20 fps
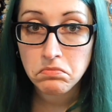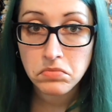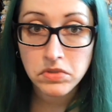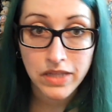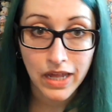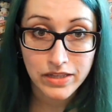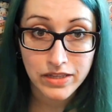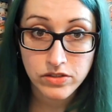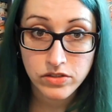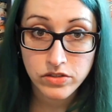
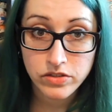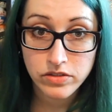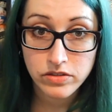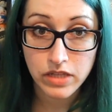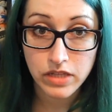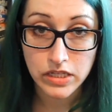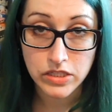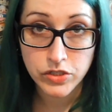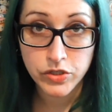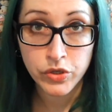
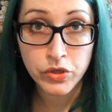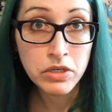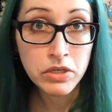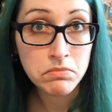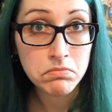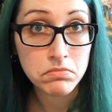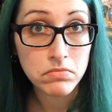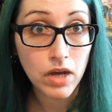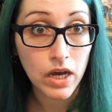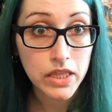that's good,
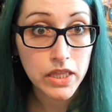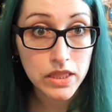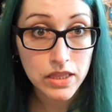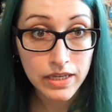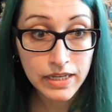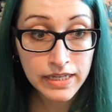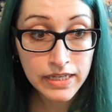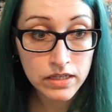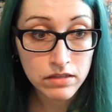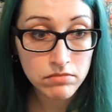I
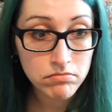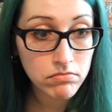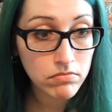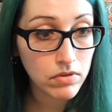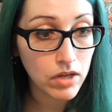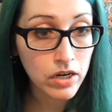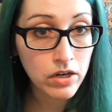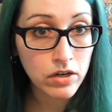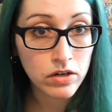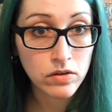think.
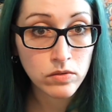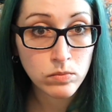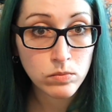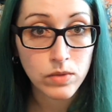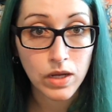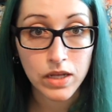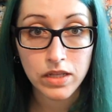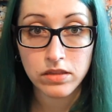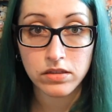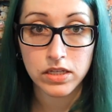I don't know.
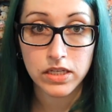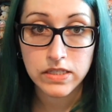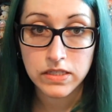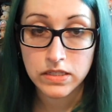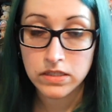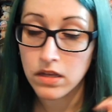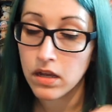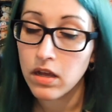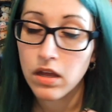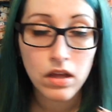But he's
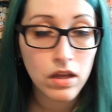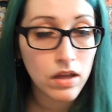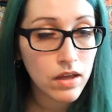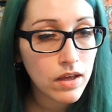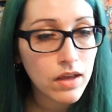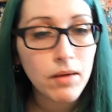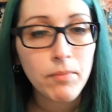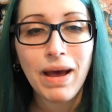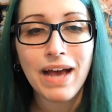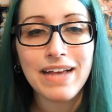
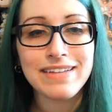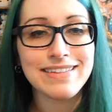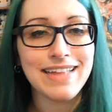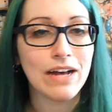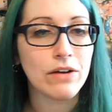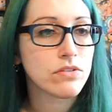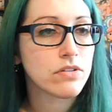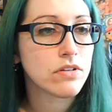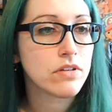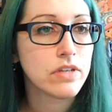passed
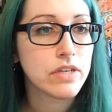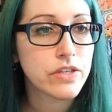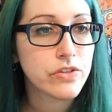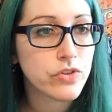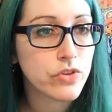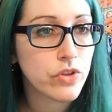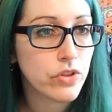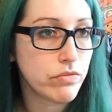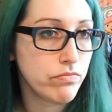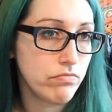out. He's
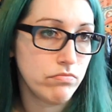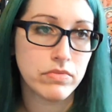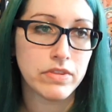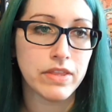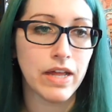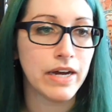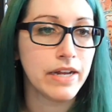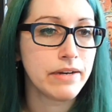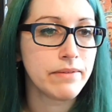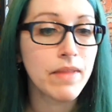
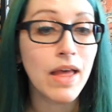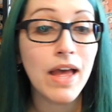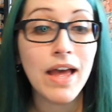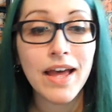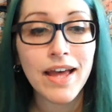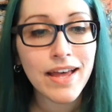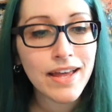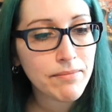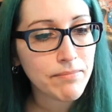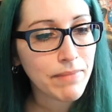done.
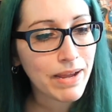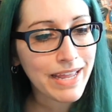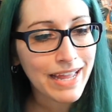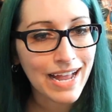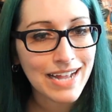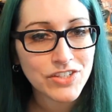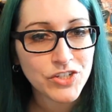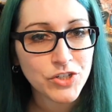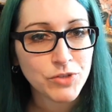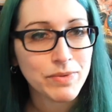My
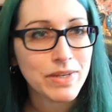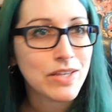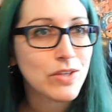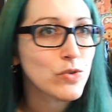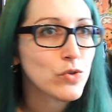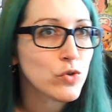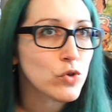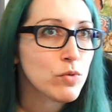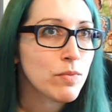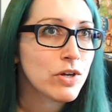cats are making
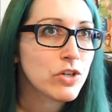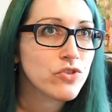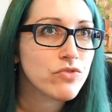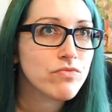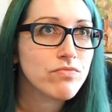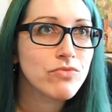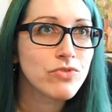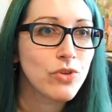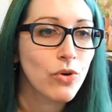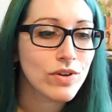so much
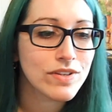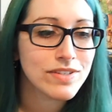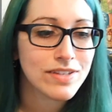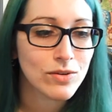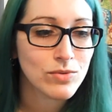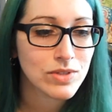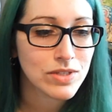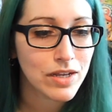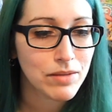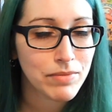noise
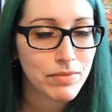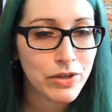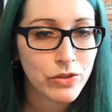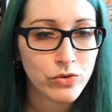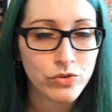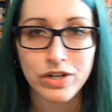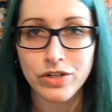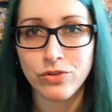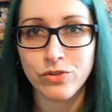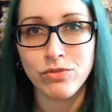outside my
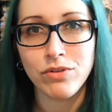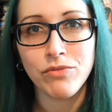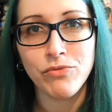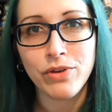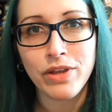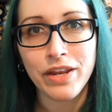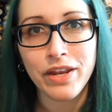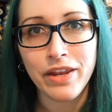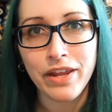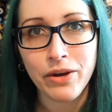door. I don't know if you
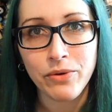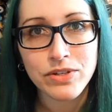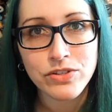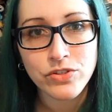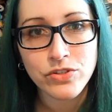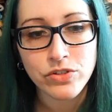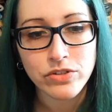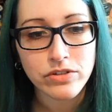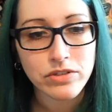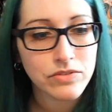can hear it.
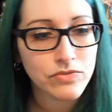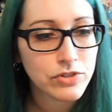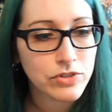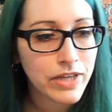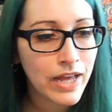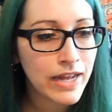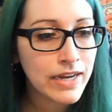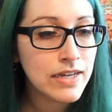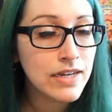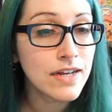Sorry if you
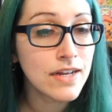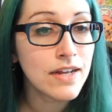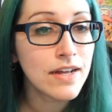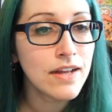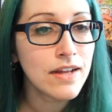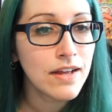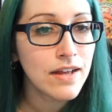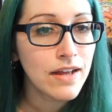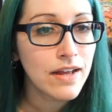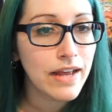can.
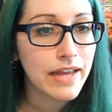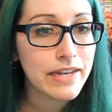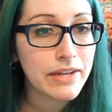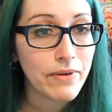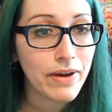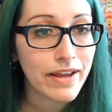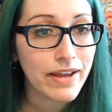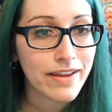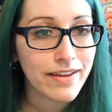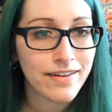
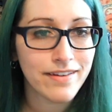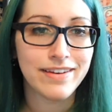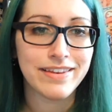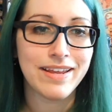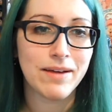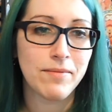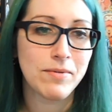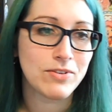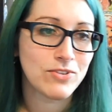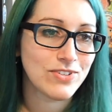Anyway, and
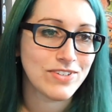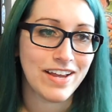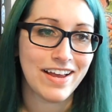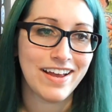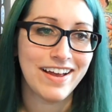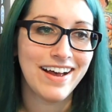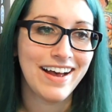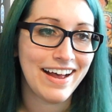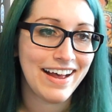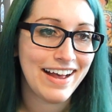Yamato's just,
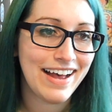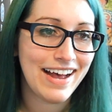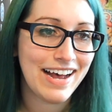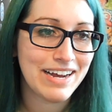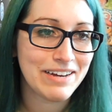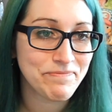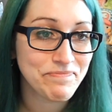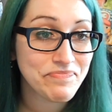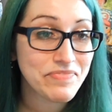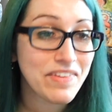
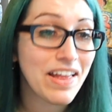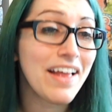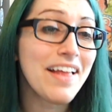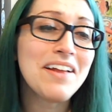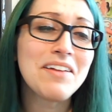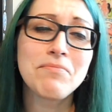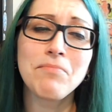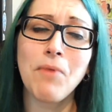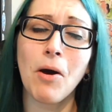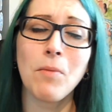ha-ha.
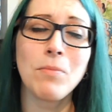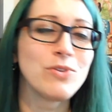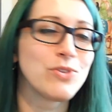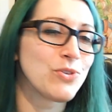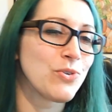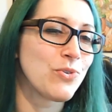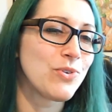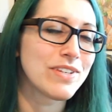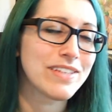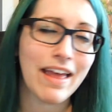And
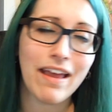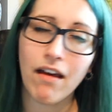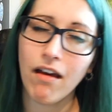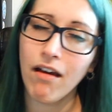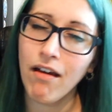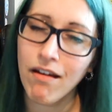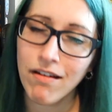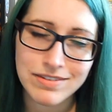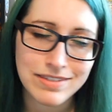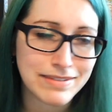Momotu is, like,
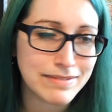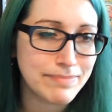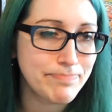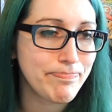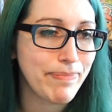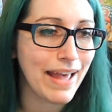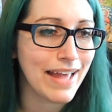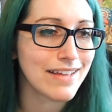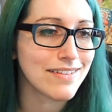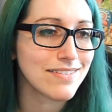
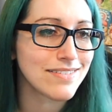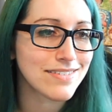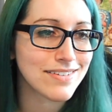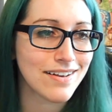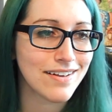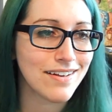spent.